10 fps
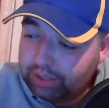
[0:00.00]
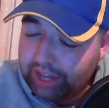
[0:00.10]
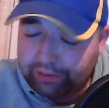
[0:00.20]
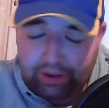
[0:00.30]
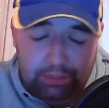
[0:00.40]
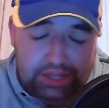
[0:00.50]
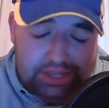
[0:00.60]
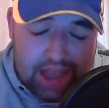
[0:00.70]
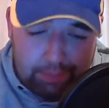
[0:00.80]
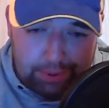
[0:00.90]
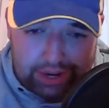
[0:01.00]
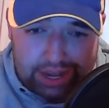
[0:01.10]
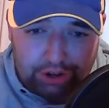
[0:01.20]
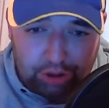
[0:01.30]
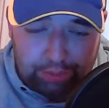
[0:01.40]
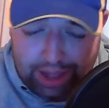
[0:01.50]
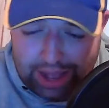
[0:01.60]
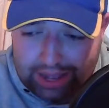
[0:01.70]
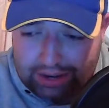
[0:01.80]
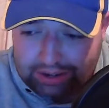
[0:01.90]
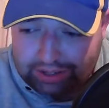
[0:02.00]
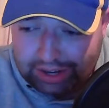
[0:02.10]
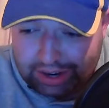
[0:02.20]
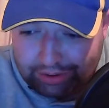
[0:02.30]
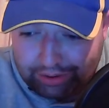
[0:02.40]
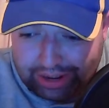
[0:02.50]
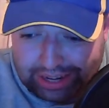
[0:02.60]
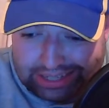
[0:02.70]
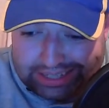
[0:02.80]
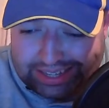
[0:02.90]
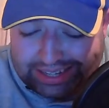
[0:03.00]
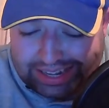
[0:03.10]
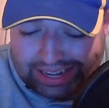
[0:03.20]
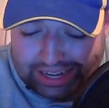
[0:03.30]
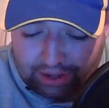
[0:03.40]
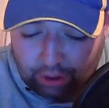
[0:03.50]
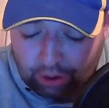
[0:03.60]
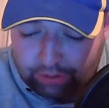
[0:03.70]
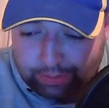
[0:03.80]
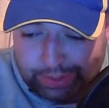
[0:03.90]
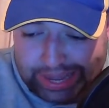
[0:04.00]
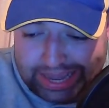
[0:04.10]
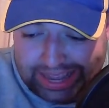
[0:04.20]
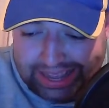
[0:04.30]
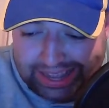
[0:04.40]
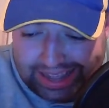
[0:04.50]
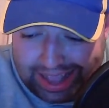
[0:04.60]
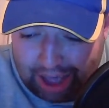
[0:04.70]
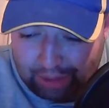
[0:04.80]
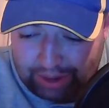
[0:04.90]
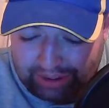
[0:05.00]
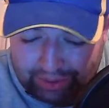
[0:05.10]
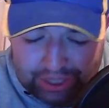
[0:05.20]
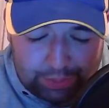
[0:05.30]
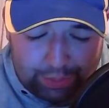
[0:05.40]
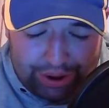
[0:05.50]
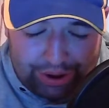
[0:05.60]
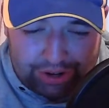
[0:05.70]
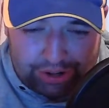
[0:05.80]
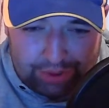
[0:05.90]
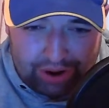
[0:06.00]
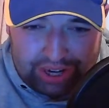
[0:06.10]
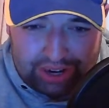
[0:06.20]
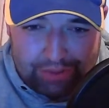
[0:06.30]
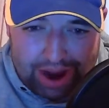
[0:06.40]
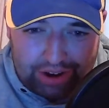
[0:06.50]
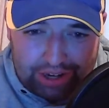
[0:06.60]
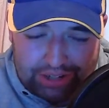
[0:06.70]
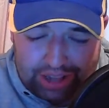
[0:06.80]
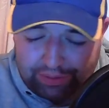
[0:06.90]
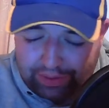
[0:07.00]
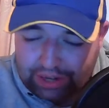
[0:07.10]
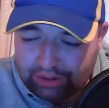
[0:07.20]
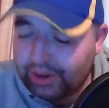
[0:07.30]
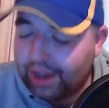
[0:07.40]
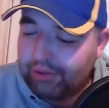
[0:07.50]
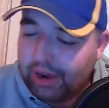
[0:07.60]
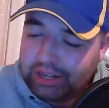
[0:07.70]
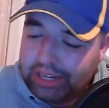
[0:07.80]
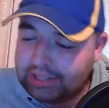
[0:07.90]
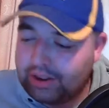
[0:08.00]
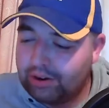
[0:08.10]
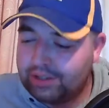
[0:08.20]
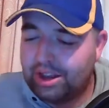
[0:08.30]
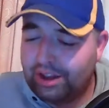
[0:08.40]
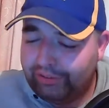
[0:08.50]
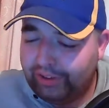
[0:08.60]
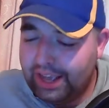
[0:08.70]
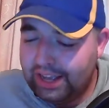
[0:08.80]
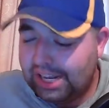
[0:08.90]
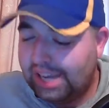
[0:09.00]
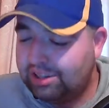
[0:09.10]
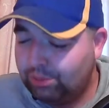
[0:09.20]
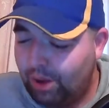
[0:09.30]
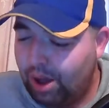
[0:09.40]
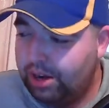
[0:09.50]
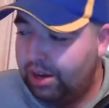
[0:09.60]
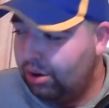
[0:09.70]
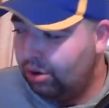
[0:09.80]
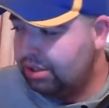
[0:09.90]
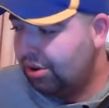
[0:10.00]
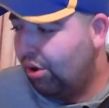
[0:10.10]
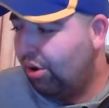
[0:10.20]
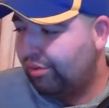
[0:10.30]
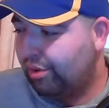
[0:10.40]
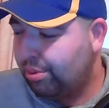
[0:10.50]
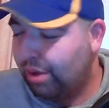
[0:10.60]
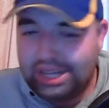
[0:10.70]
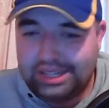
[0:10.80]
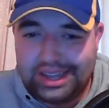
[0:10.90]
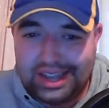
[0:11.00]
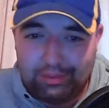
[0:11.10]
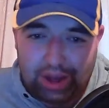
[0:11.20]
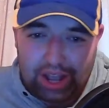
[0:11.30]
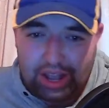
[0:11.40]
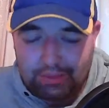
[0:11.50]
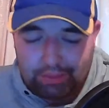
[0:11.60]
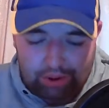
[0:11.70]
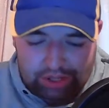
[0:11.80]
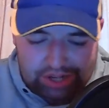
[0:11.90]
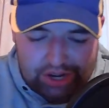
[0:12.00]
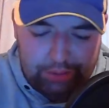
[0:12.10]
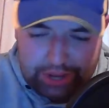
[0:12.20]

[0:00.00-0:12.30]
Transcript: definitely be snapping that up, and realistically, it could be a bit of a springer tomorrow in the market. Definitely do not write this horse off. 10-1 looks overpriced in my personal